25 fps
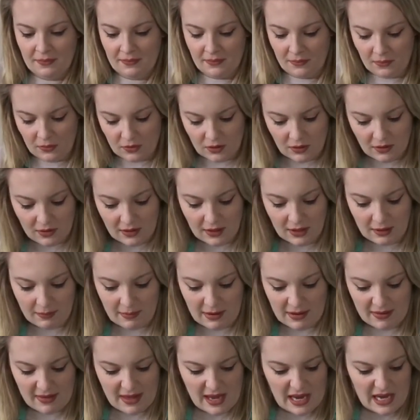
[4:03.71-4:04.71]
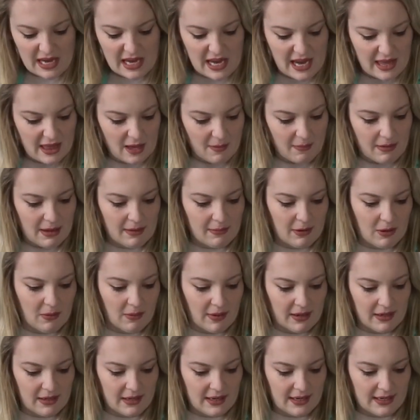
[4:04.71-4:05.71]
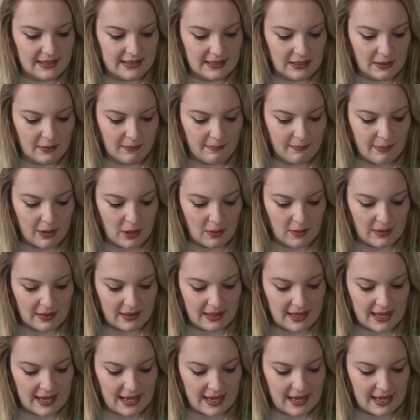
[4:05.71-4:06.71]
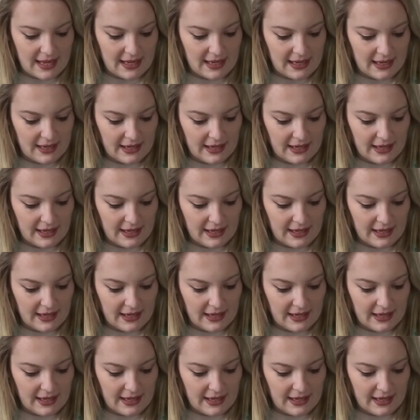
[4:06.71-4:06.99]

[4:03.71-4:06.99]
What do you think about that? Yeah, that might be quite nice. A little bow in the hair.